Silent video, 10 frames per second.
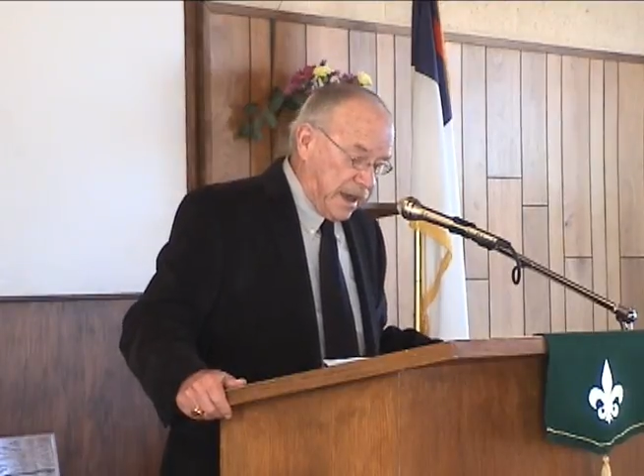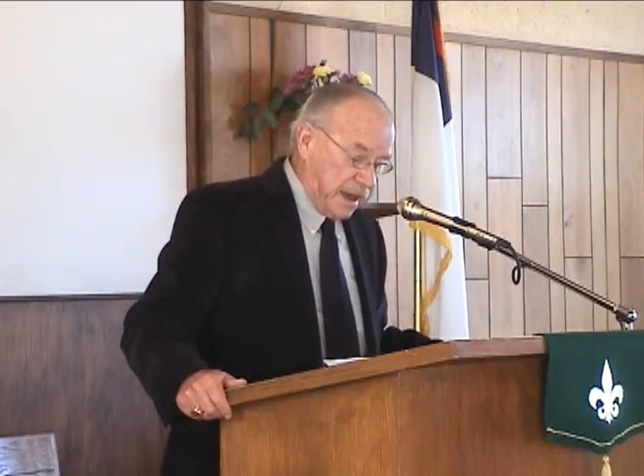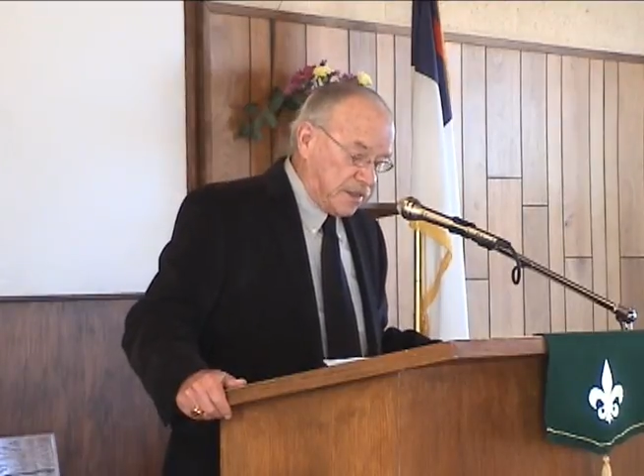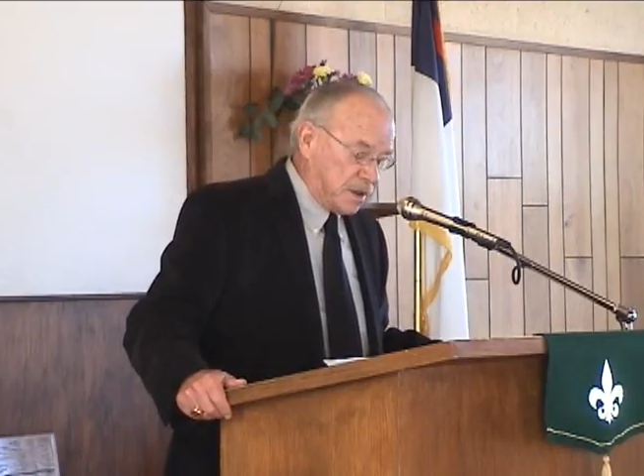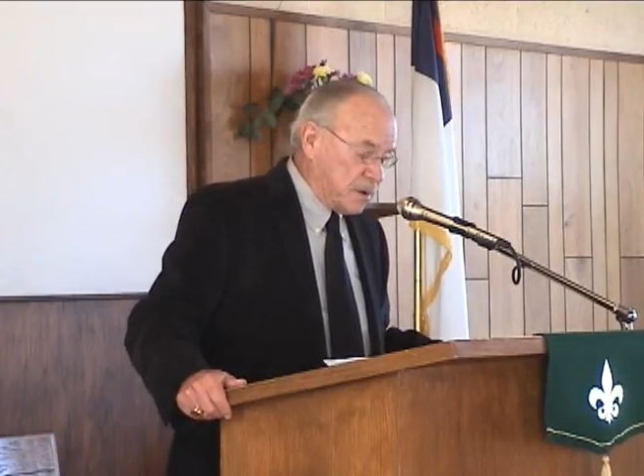
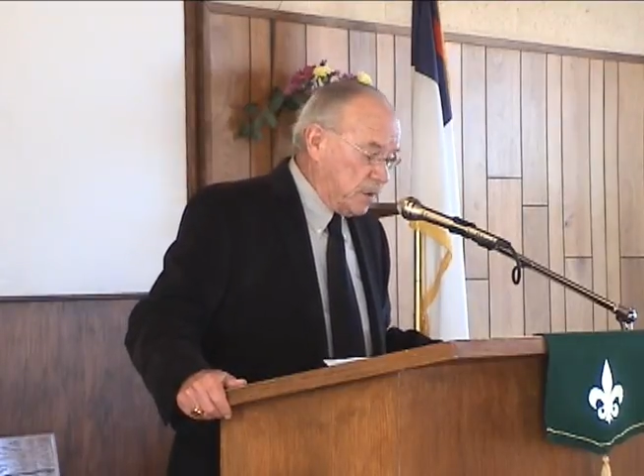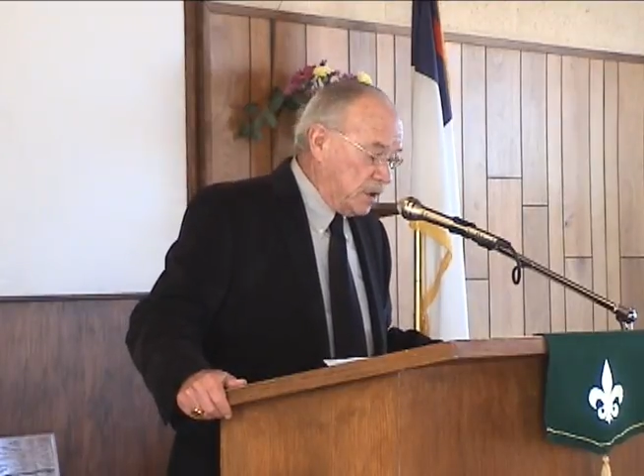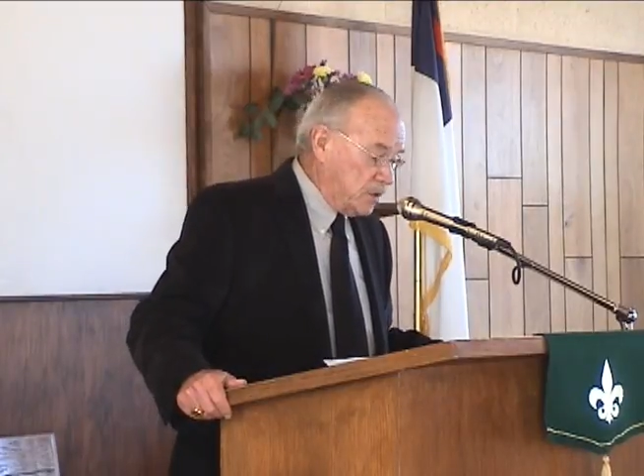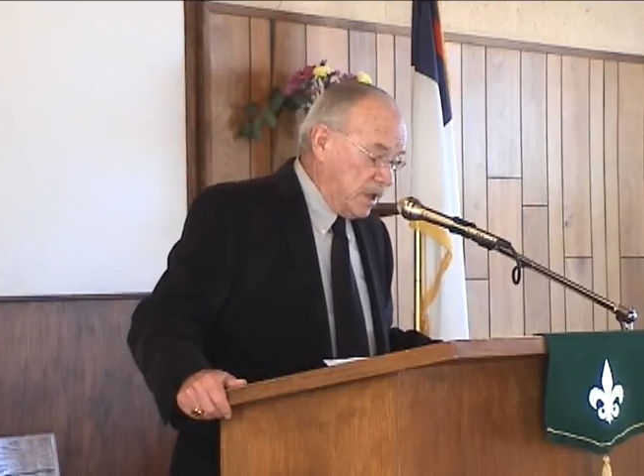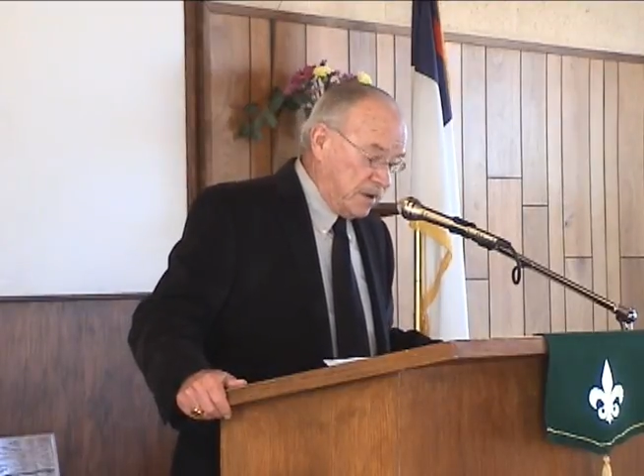and the
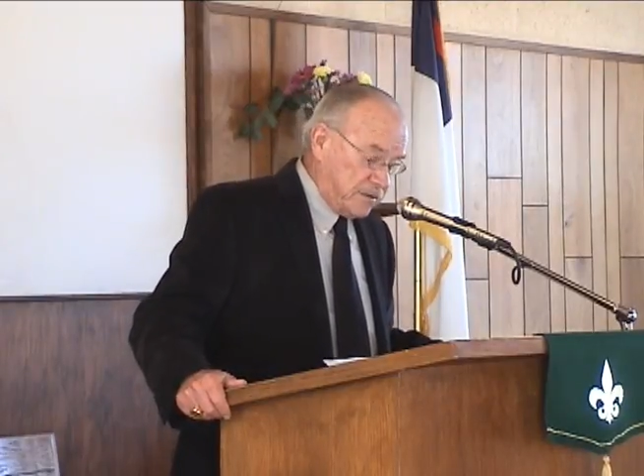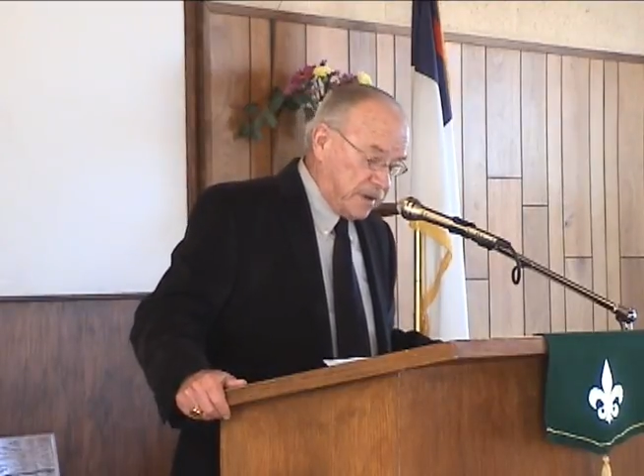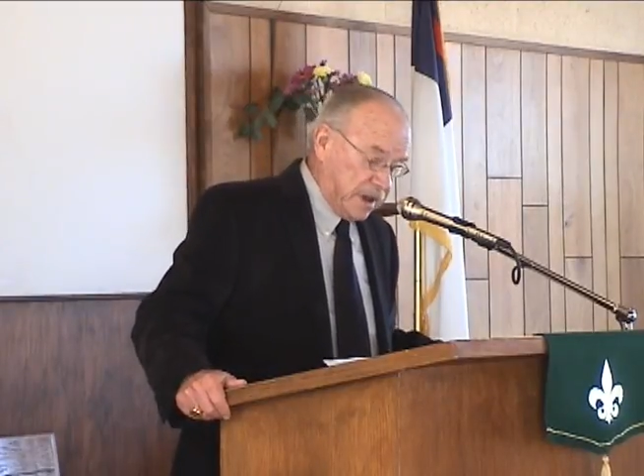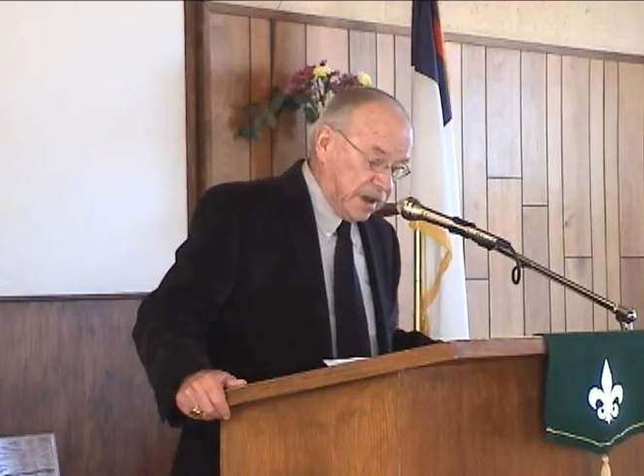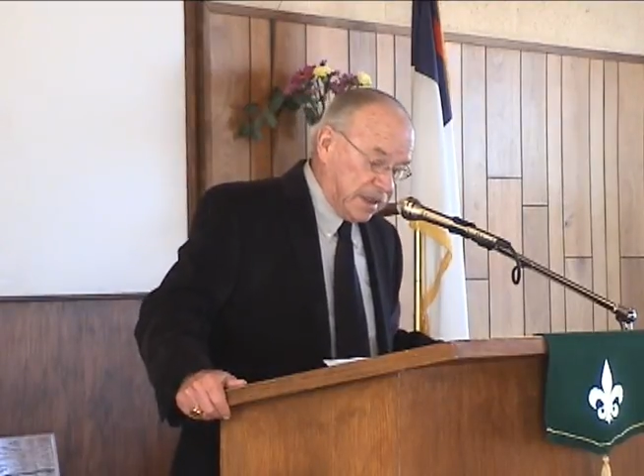community of
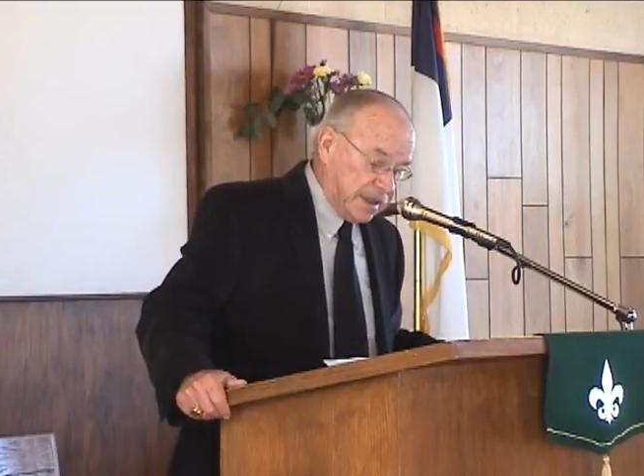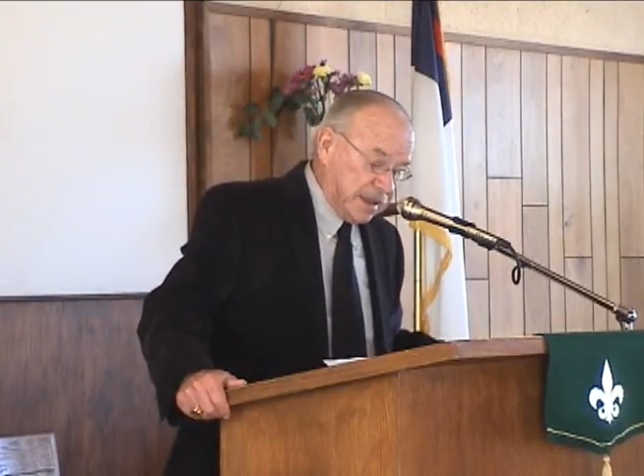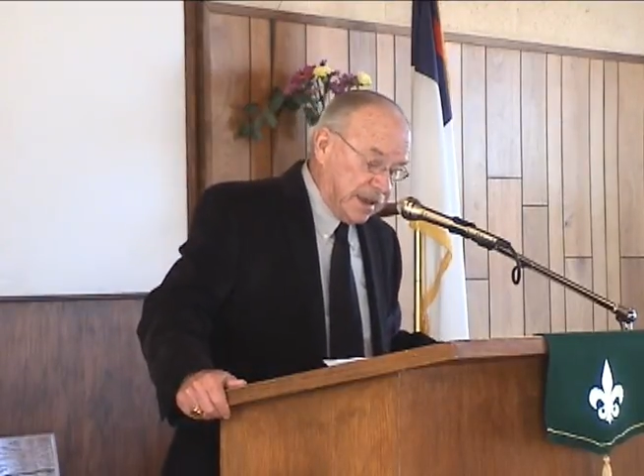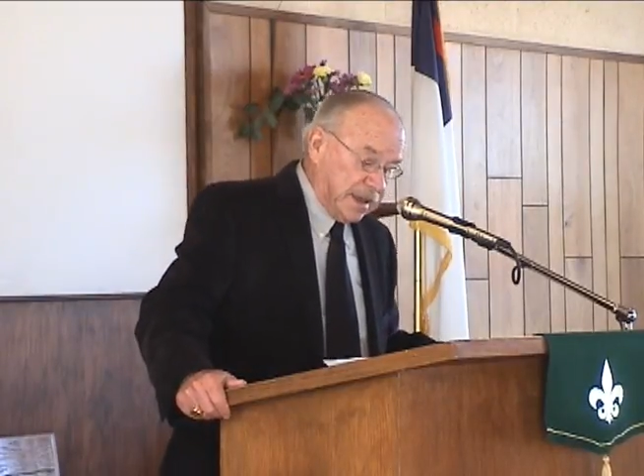faith.